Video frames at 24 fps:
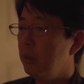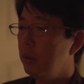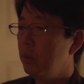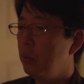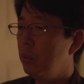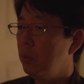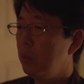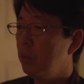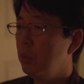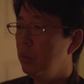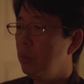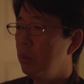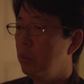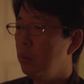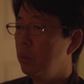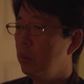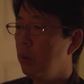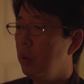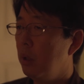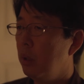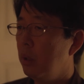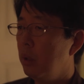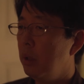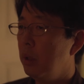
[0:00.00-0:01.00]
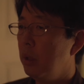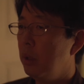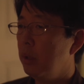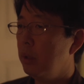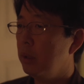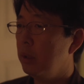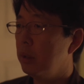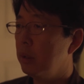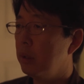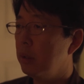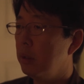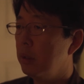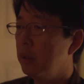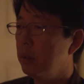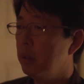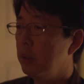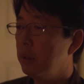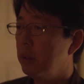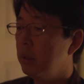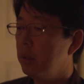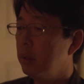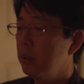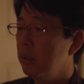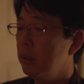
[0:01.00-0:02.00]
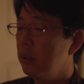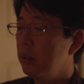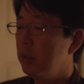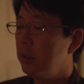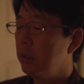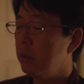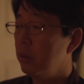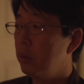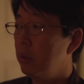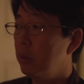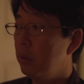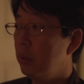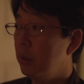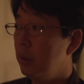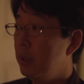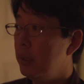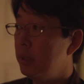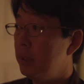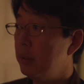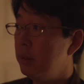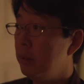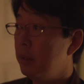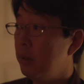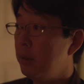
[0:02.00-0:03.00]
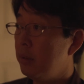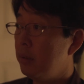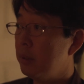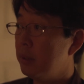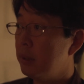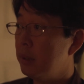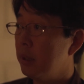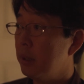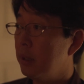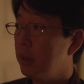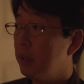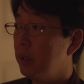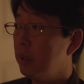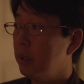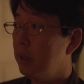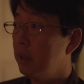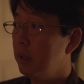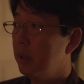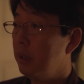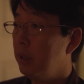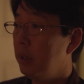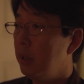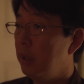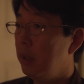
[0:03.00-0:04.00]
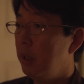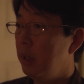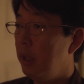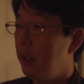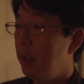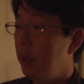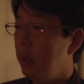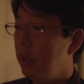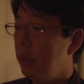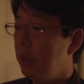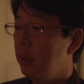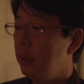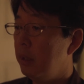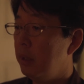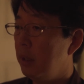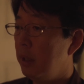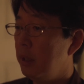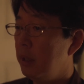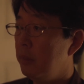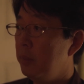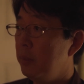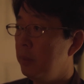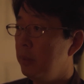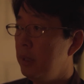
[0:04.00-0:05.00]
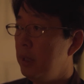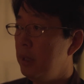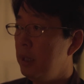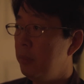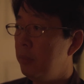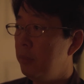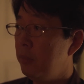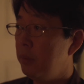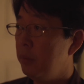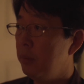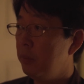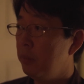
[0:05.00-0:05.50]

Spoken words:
who are good listeners, and I believe